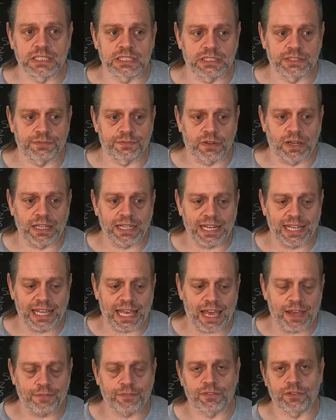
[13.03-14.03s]
It's
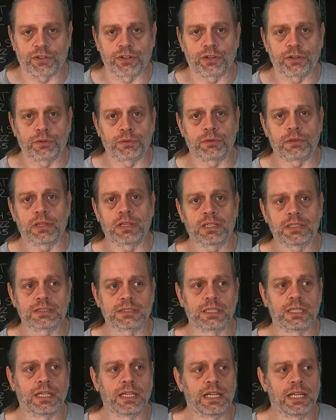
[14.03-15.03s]
Friday afternoon.
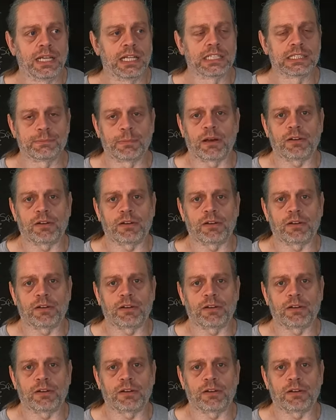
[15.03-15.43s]
It's